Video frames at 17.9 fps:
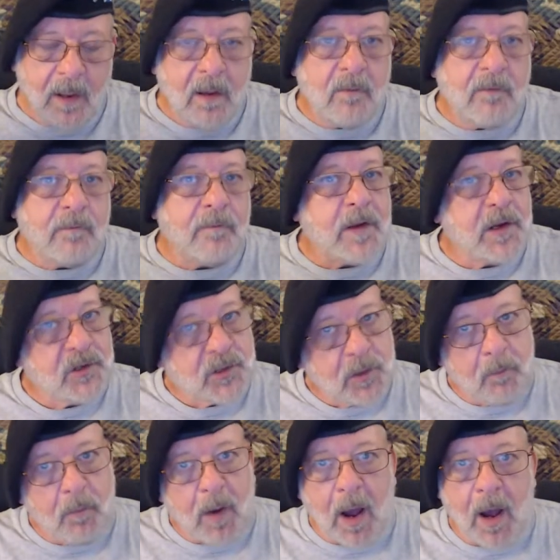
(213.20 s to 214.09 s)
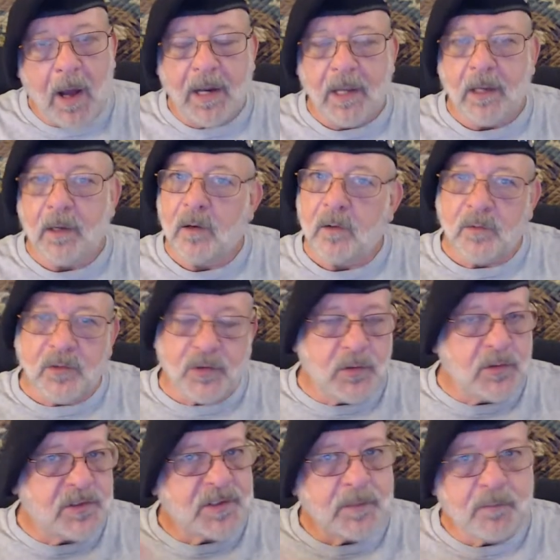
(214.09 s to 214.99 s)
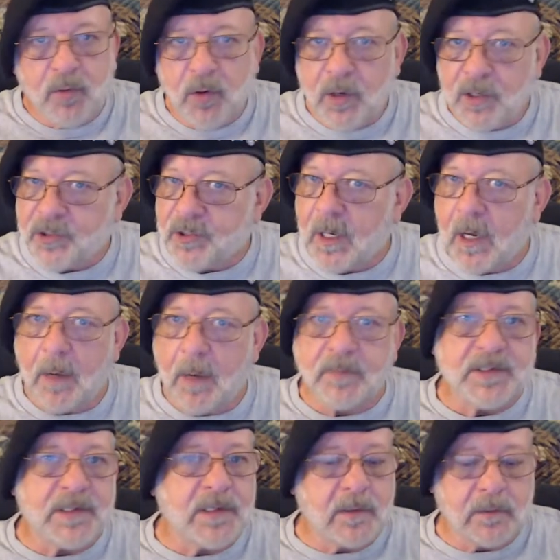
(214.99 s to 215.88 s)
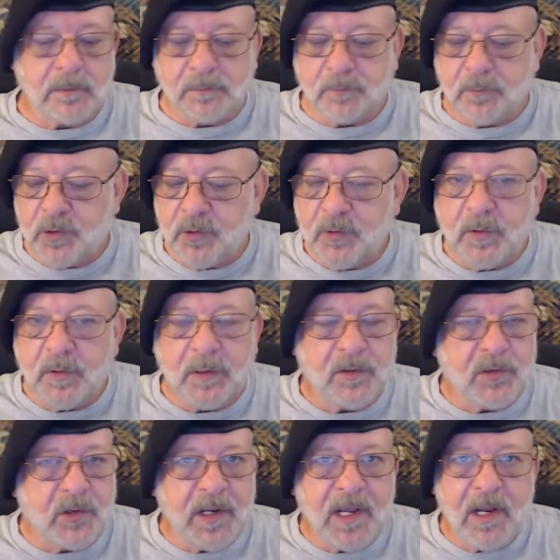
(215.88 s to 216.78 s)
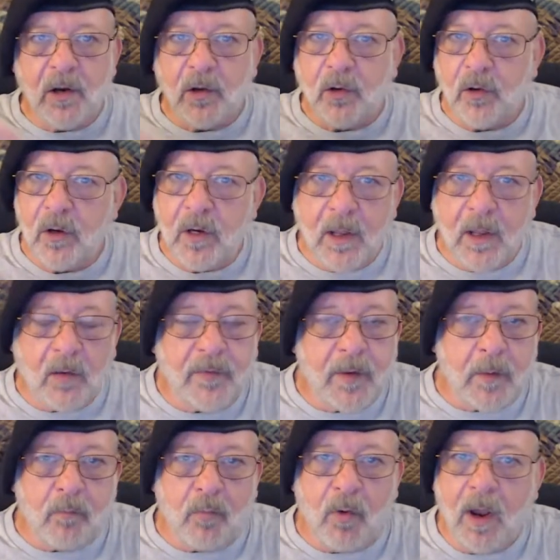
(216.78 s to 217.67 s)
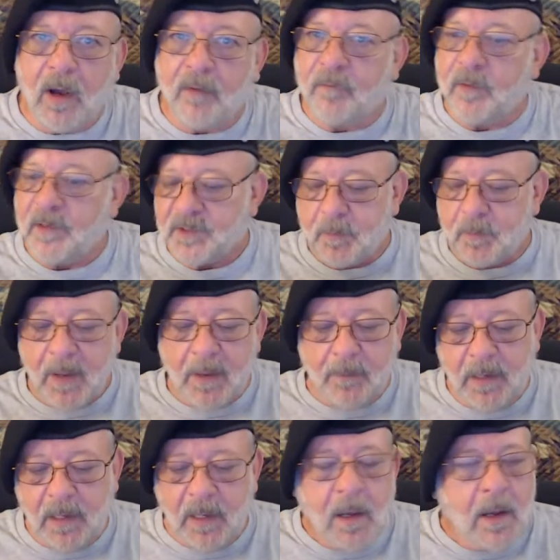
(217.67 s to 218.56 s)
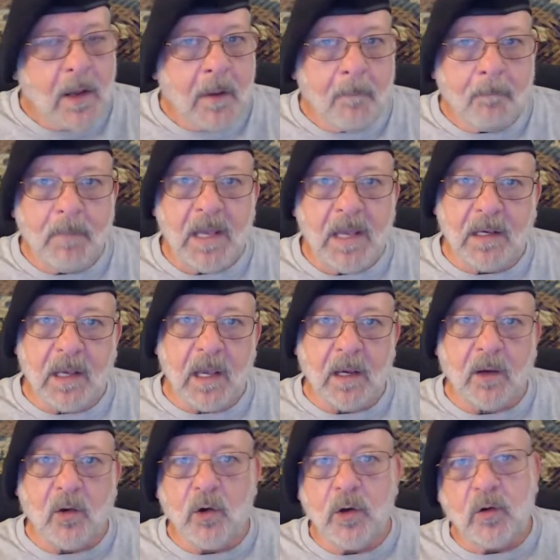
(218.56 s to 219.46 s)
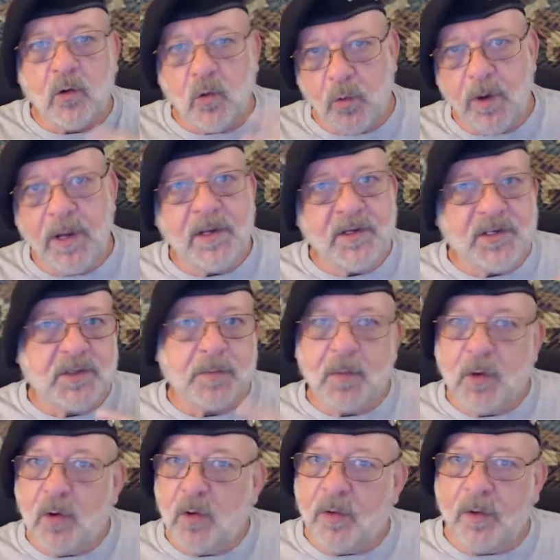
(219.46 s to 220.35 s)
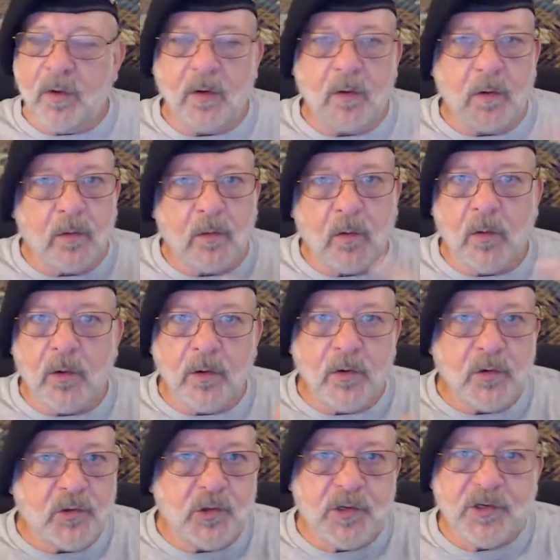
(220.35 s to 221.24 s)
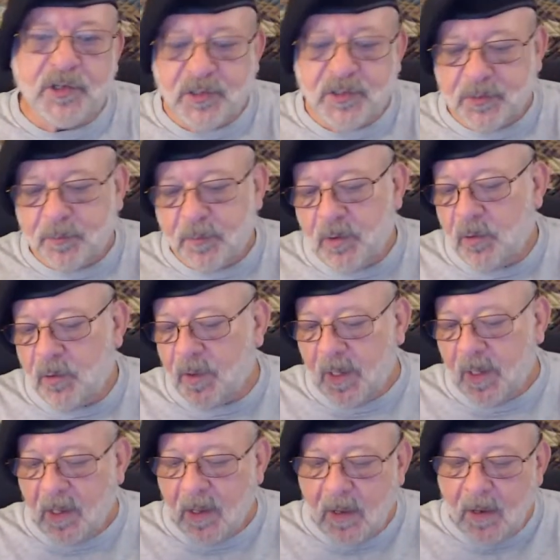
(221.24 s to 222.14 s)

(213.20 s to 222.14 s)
Feed your body, do some push-ups, eat a good healthy breakfast, maybe make a good green smoothie or nutritious smoothie.